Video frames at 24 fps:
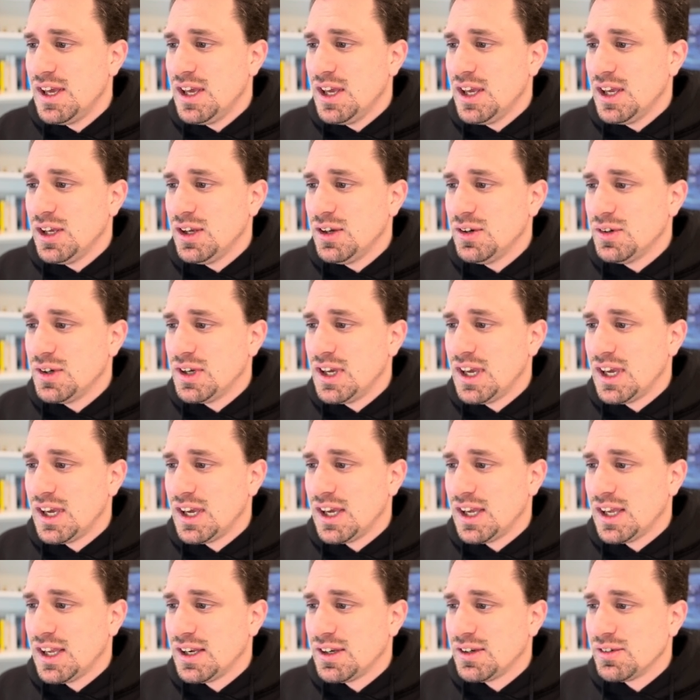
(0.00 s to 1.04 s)
You
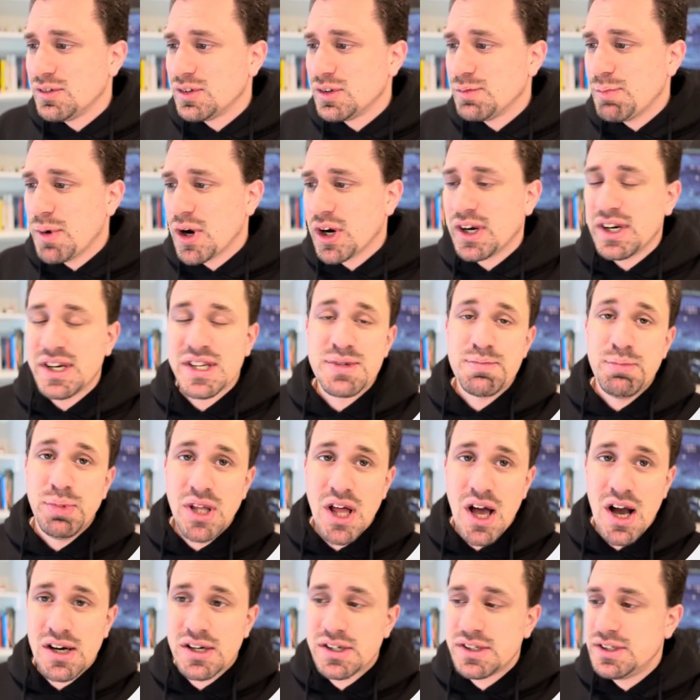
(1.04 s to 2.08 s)
can mark it as
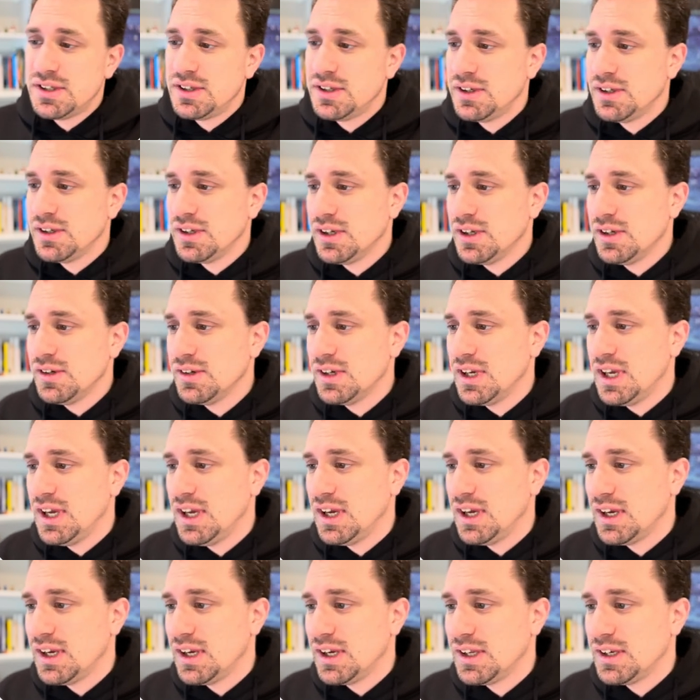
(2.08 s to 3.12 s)
blocked. You
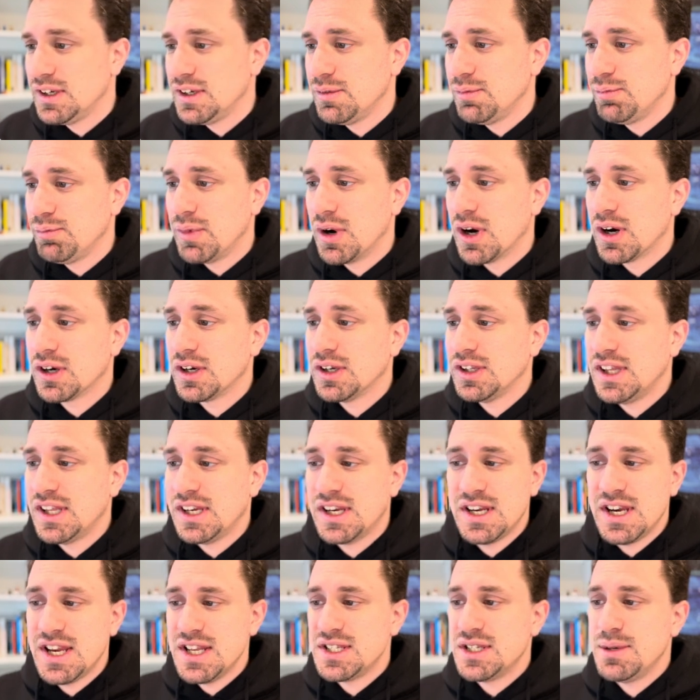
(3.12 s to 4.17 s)
can mark that
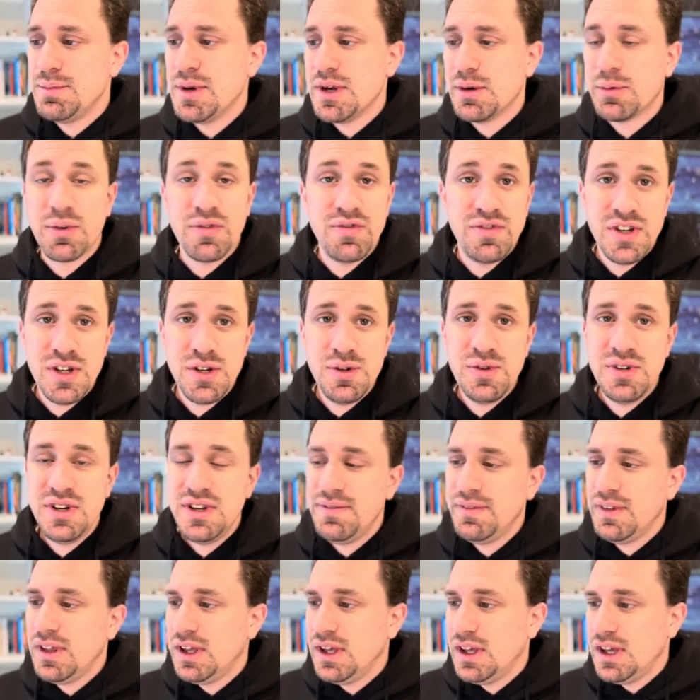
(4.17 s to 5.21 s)
it needs to be reviewed.
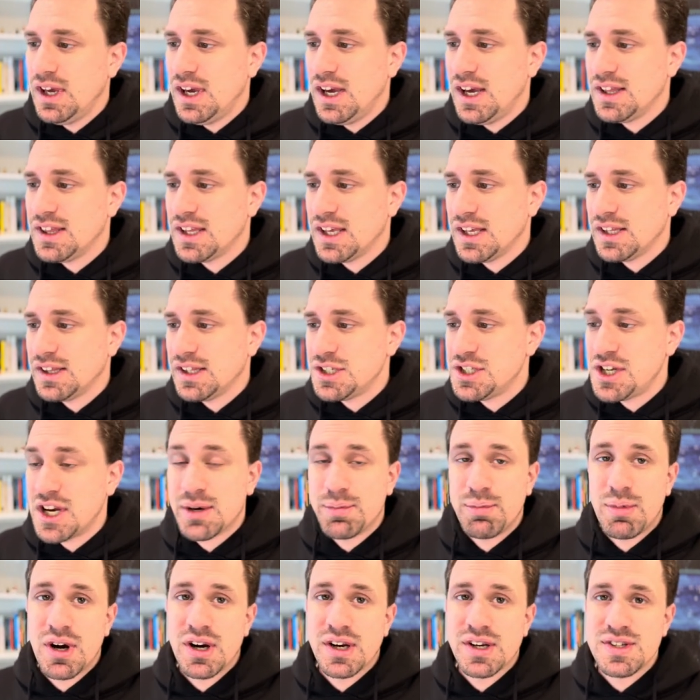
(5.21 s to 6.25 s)
And then the
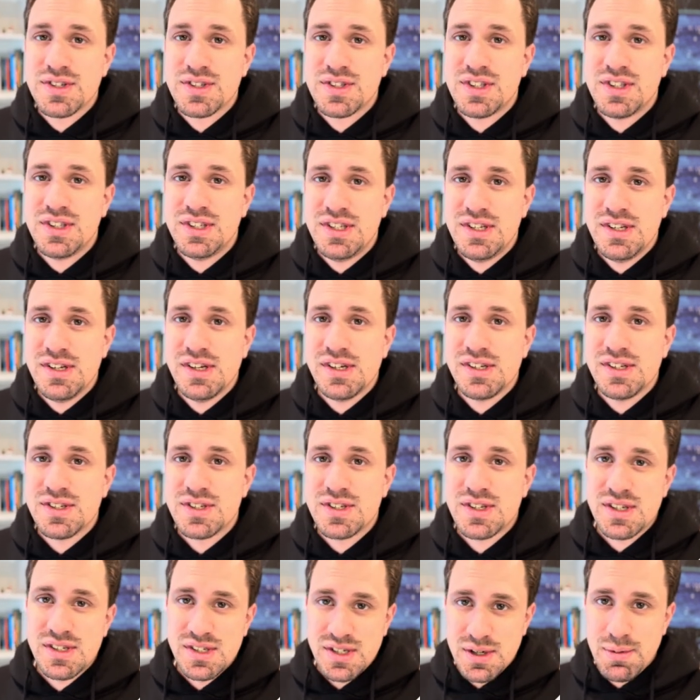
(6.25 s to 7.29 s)
check mark is, the,
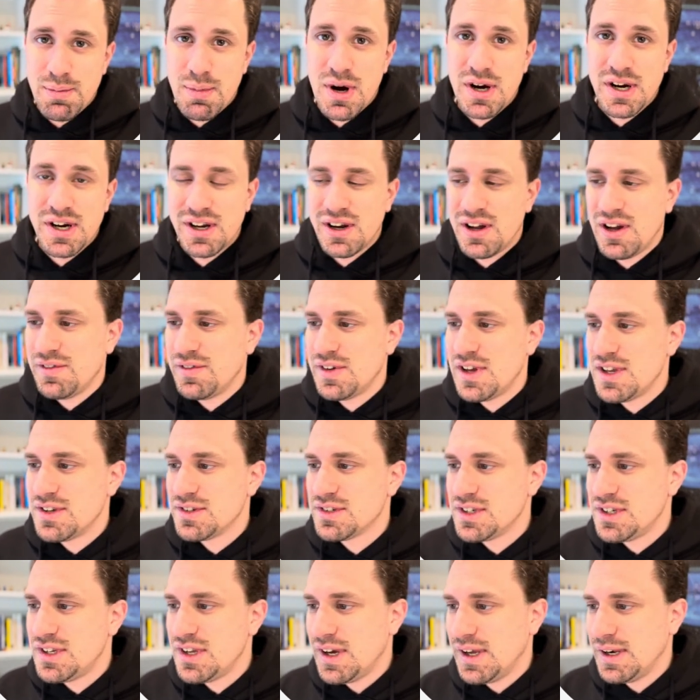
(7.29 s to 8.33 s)
is to mark it off
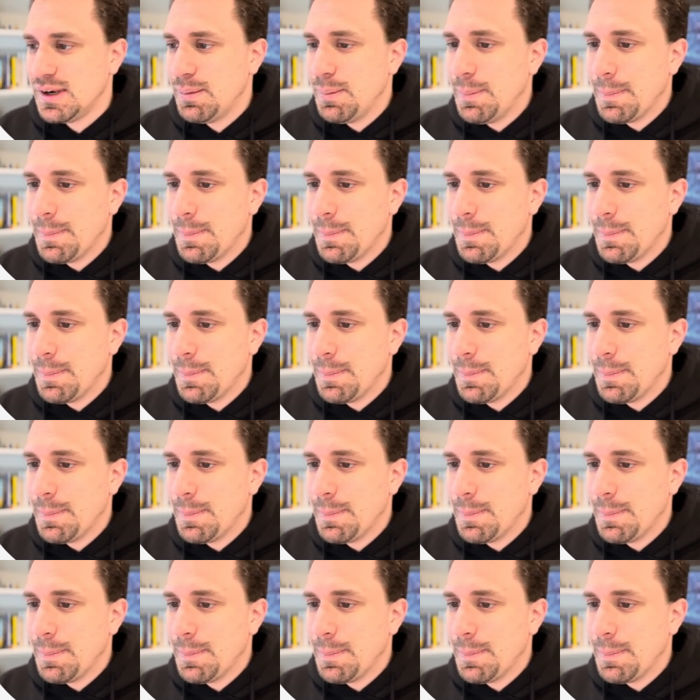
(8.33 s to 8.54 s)
as done.